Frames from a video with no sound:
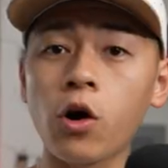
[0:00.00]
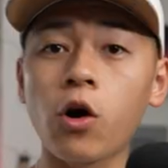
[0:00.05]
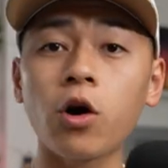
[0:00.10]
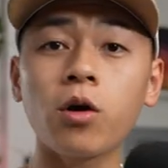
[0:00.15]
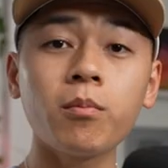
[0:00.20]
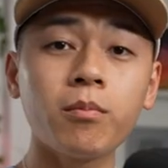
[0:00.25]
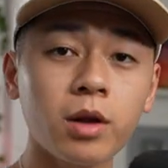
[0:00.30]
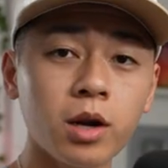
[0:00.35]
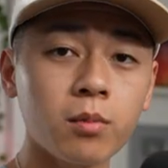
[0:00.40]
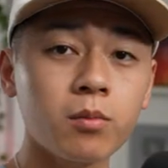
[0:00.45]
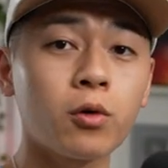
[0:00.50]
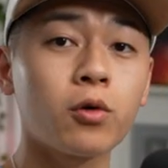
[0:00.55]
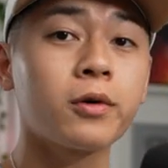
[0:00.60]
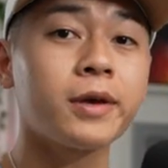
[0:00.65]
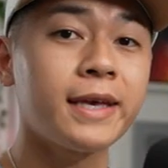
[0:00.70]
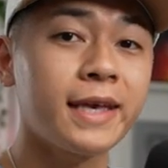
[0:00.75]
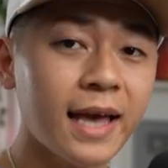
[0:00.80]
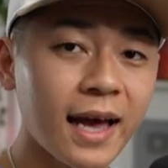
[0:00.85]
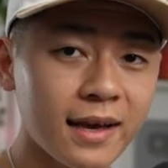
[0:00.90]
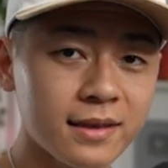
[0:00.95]
are minimal,
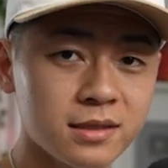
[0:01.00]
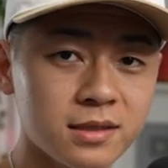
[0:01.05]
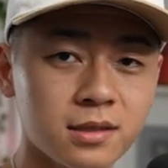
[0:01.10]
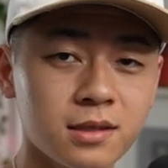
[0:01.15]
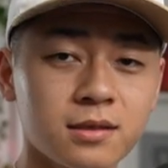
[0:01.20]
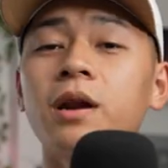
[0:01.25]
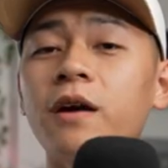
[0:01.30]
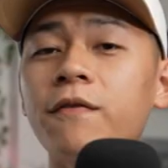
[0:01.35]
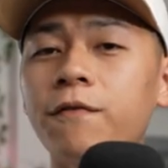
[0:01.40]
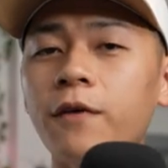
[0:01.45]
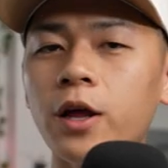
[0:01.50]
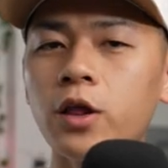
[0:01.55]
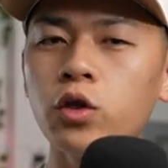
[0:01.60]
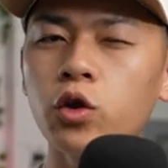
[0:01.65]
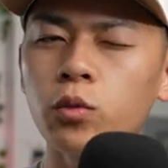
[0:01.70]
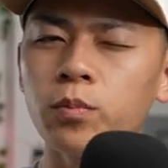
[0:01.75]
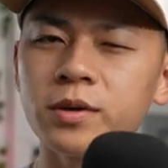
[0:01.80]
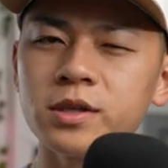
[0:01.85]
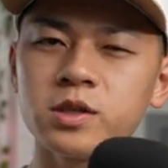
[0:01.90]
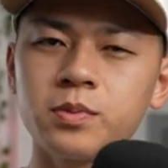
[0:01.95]
yes, but I find
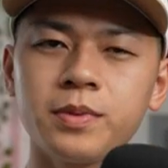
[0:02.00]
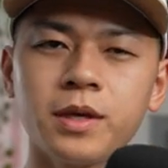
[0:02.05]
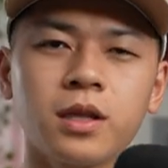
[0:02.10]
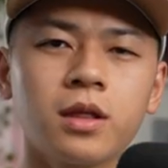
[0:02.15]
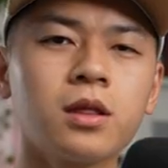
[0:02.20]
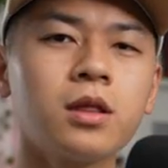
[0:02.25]
Lupin to be a